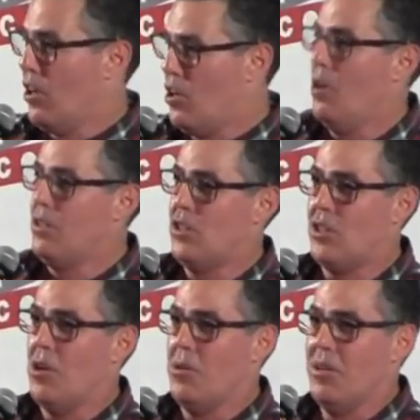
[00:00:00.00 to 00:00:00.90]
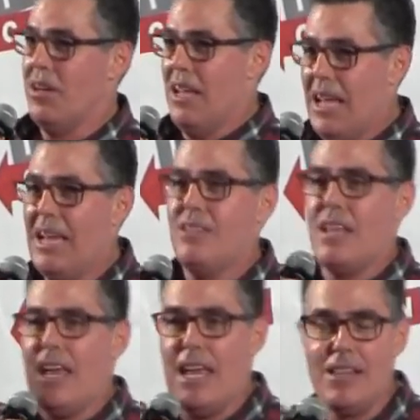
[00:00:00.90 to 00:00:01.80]
A good student. He's
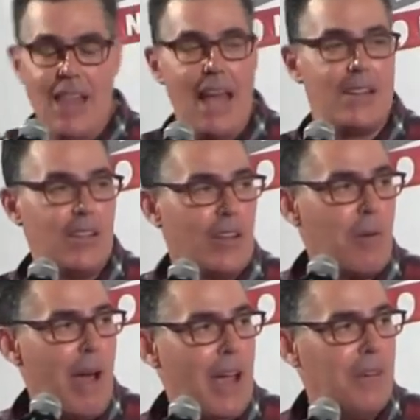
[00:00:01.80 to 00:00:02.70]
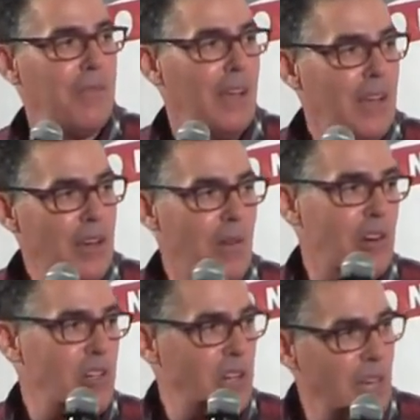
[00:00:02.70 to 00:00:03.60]
taking that to the grave. You're a
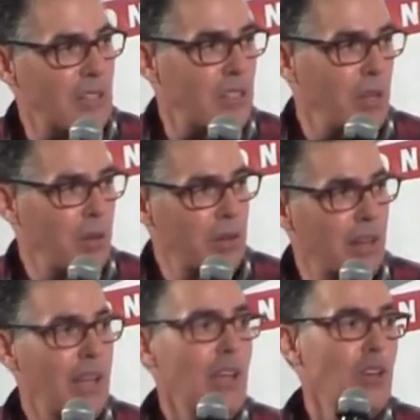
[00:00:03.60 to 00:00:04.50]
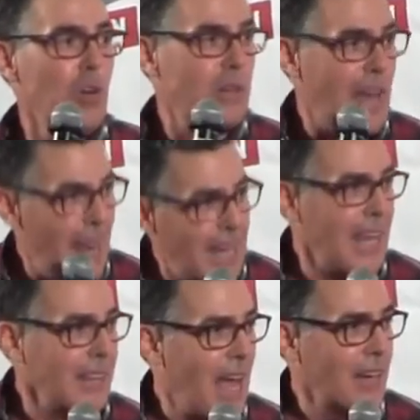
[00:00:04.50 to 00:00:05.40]
shit student. You're
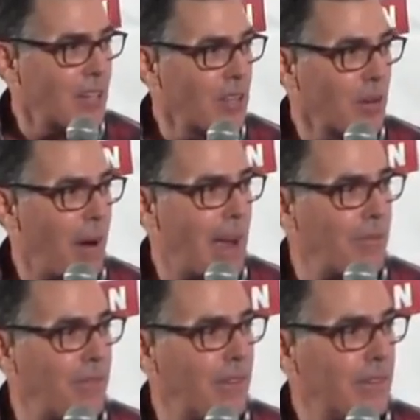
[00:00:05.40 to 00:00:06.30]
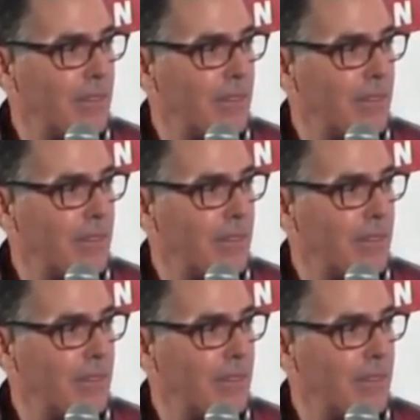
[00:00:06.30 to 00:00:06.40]
taking that to the grave.